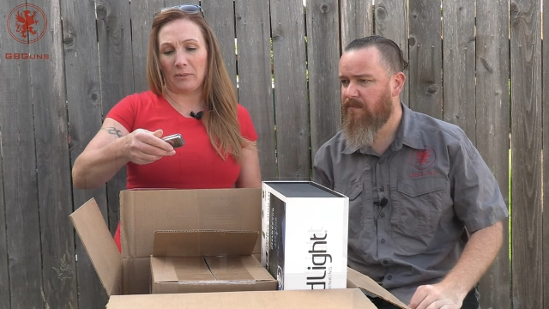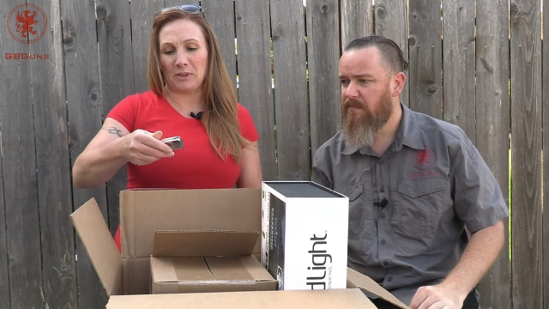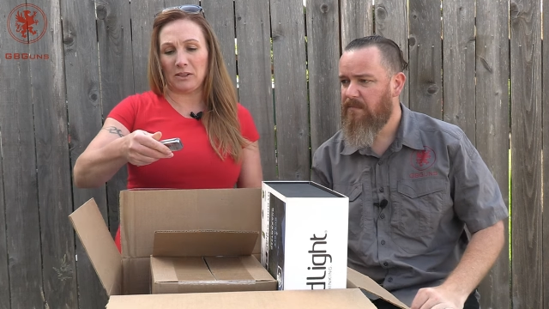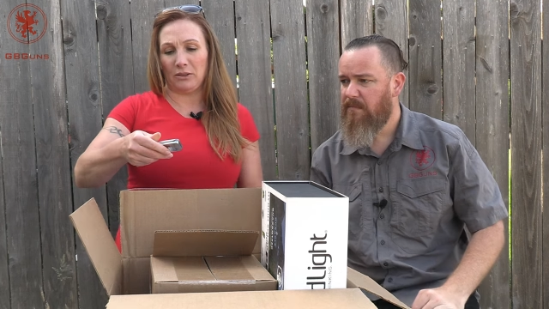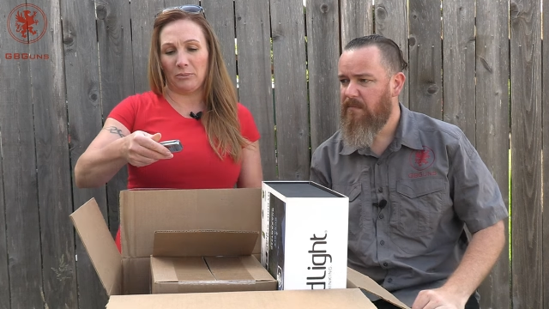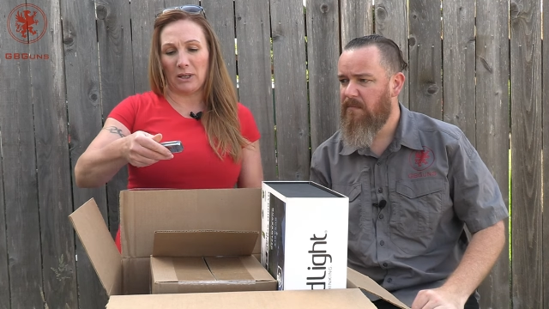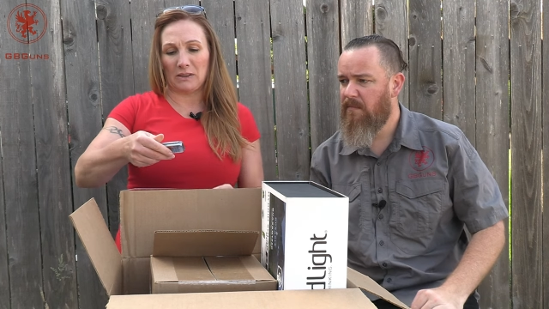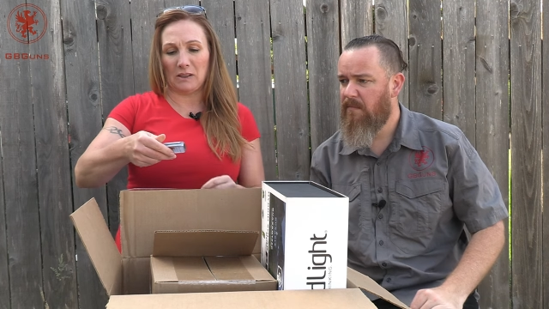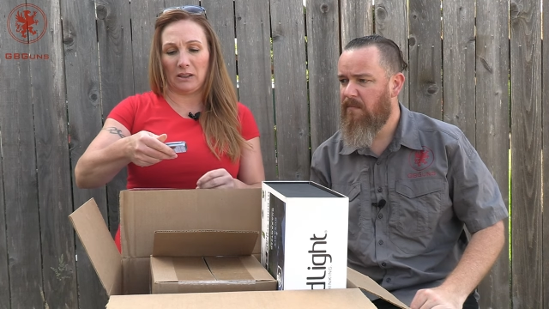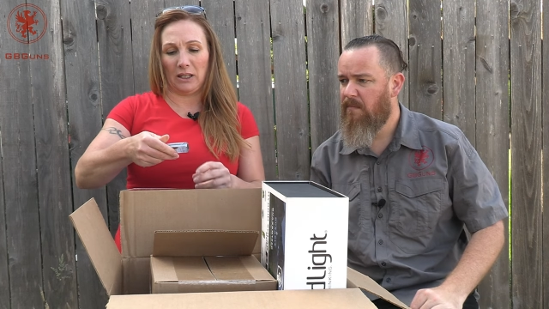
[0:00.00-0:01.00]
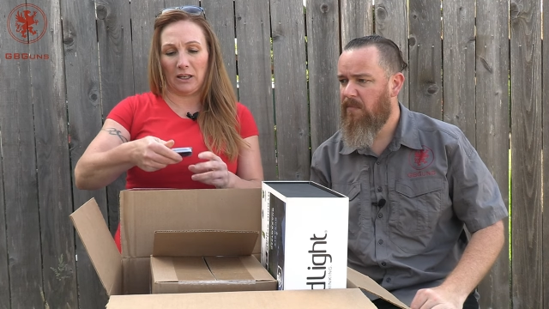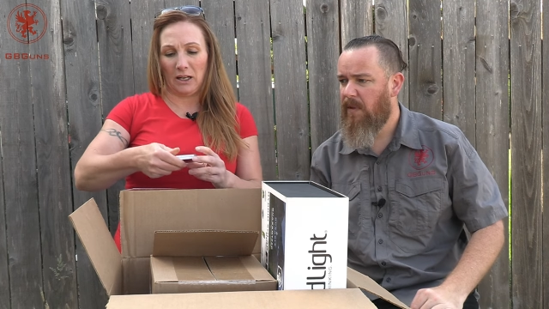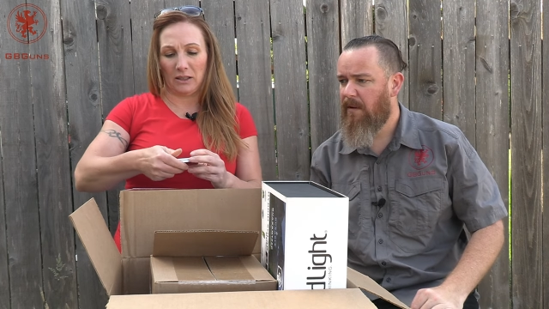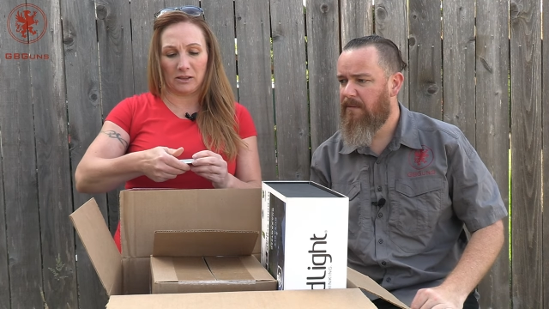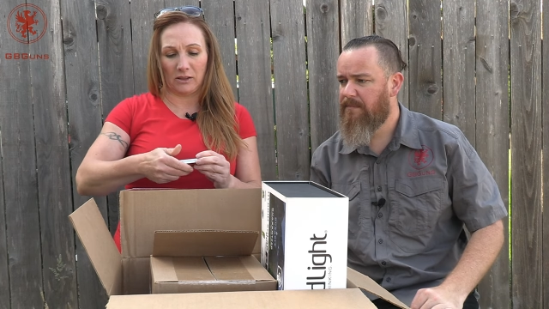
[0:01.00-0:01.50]
Speaker 1: absolute must in
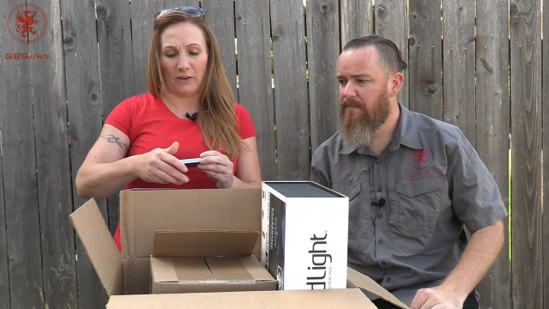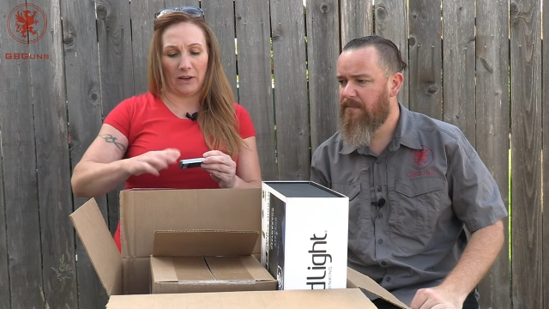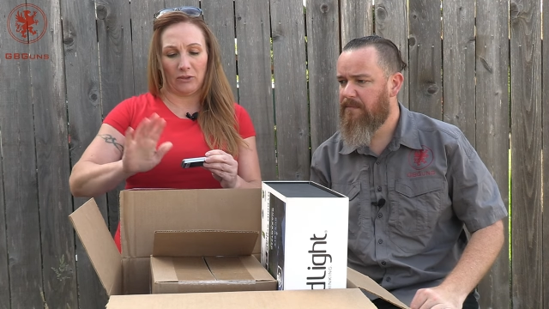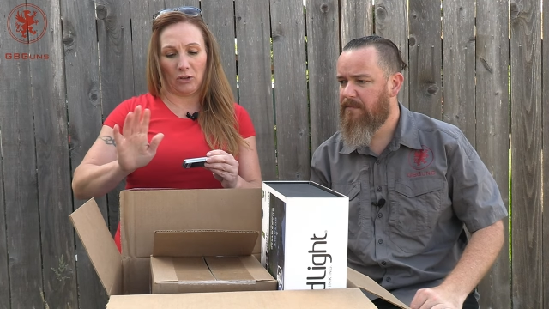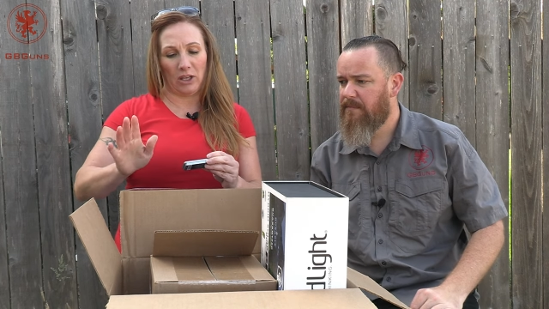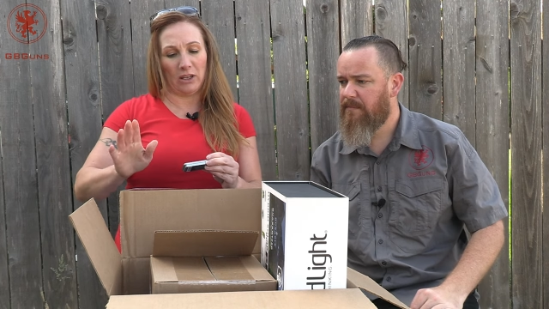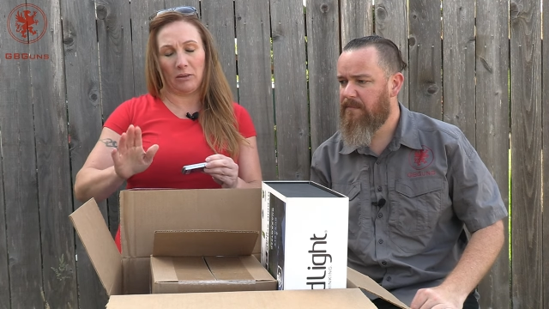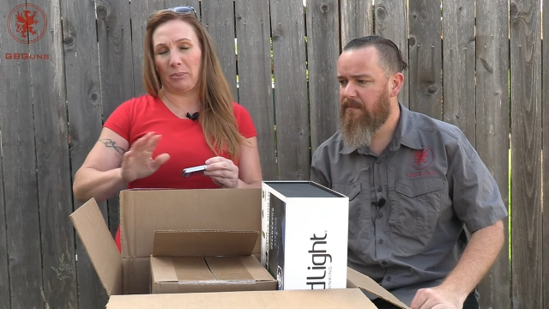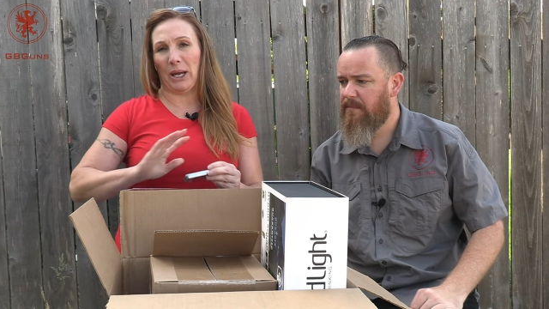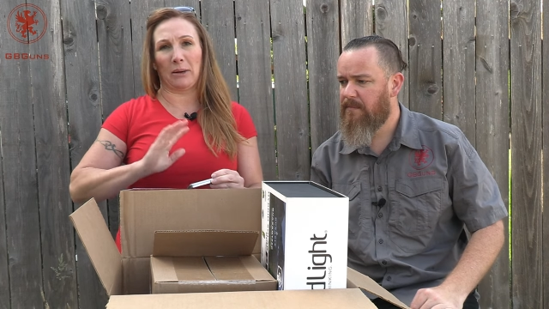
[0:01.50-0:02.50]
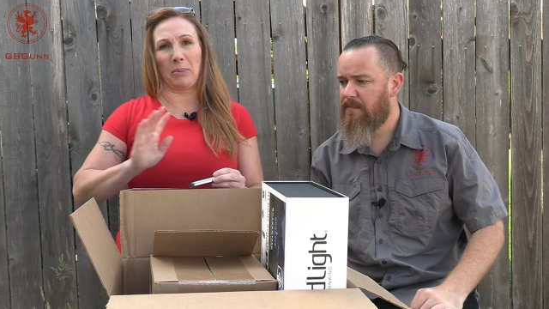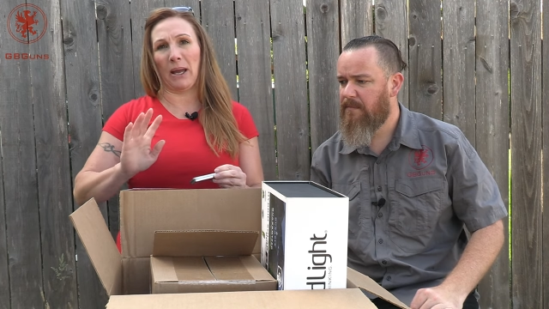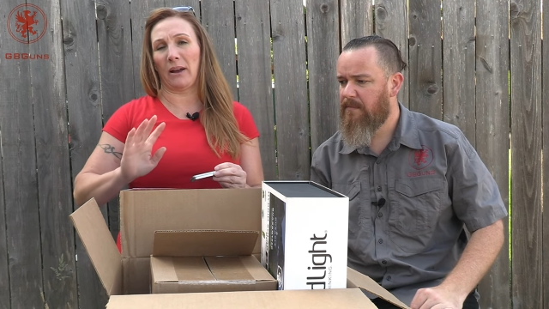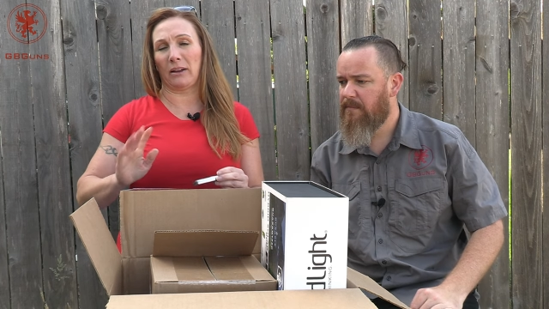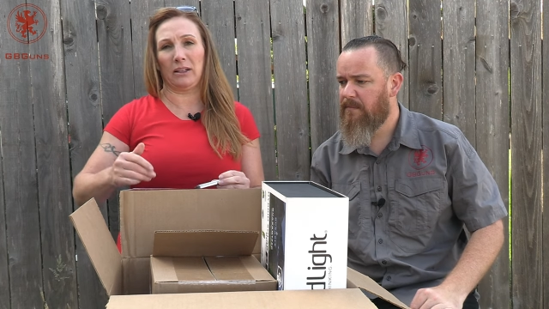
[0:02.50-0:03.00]
any survival kit,
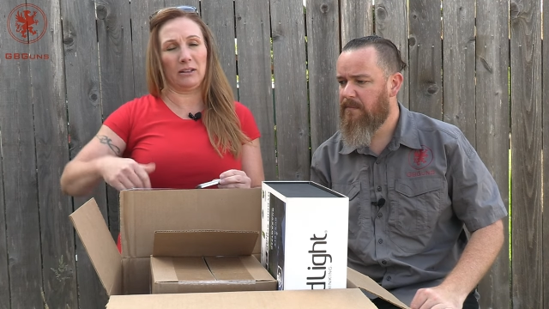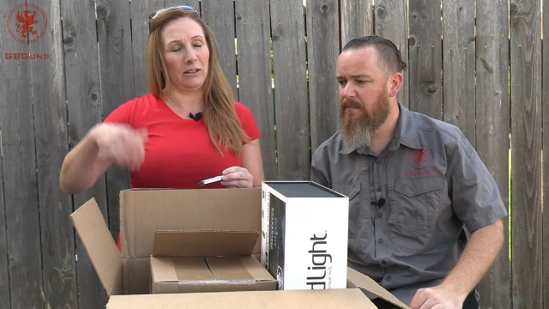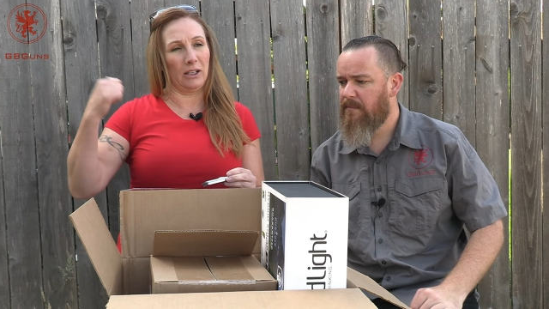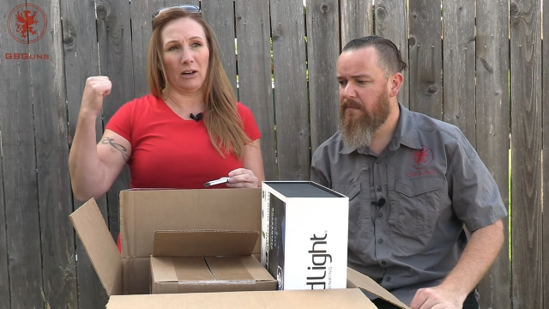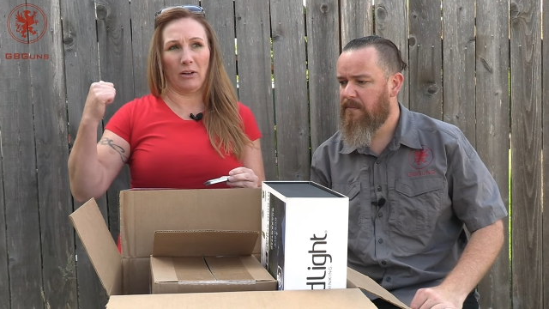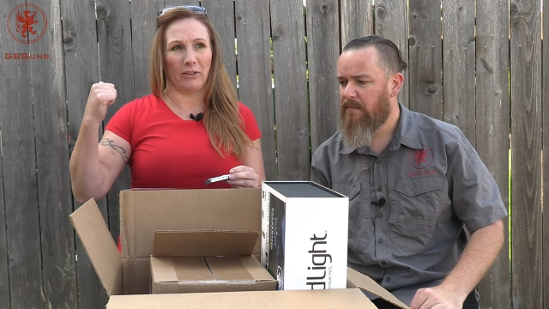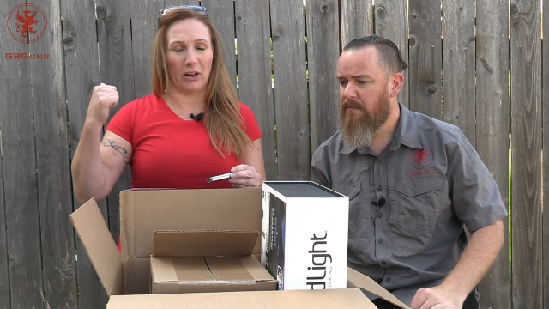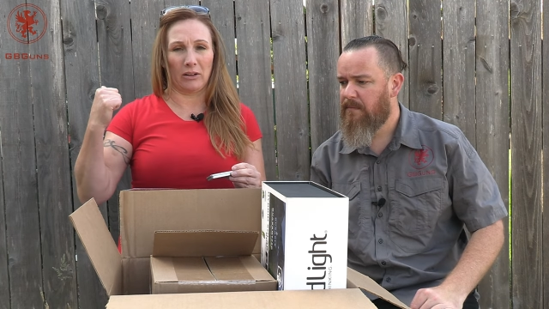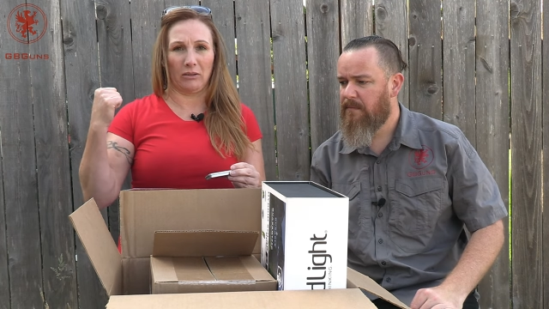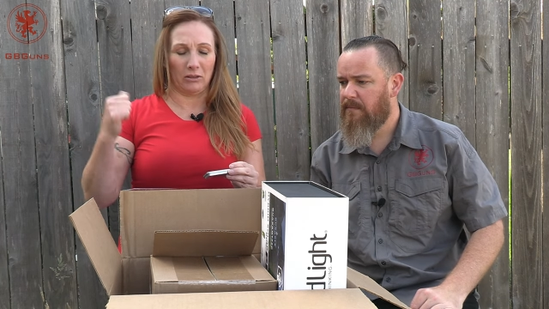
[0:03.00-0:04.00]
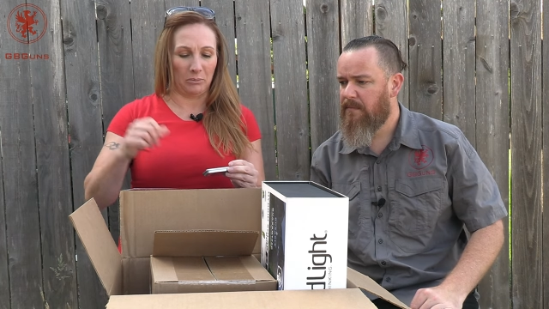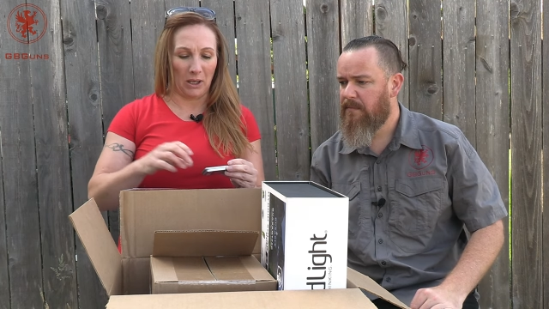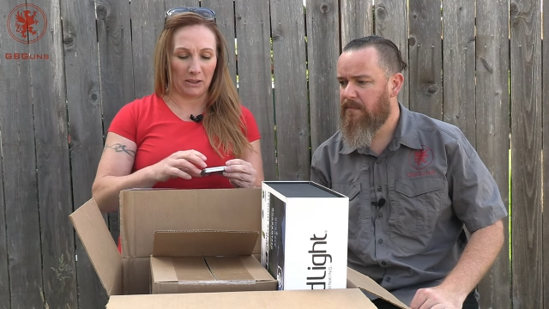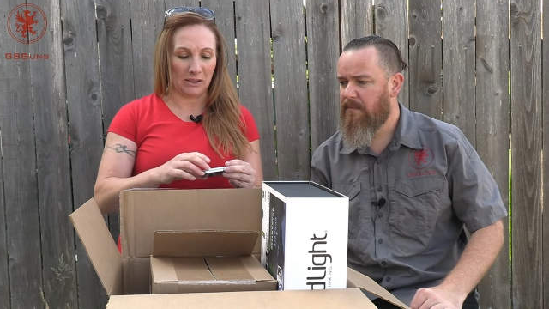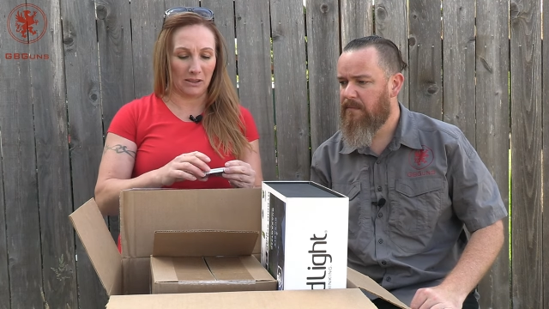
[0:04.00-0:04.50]
backpack, you know, I've got a little
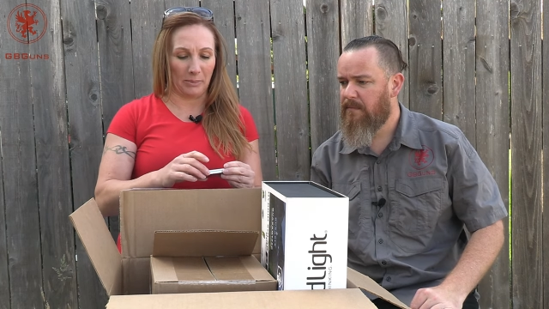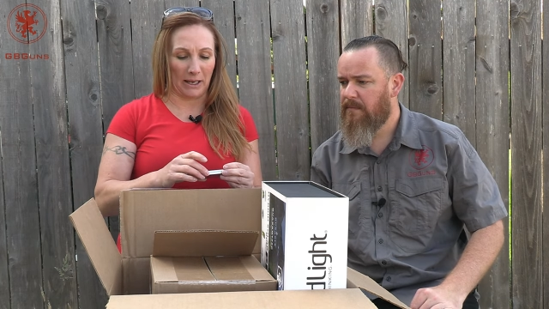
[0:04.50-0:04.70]
box in the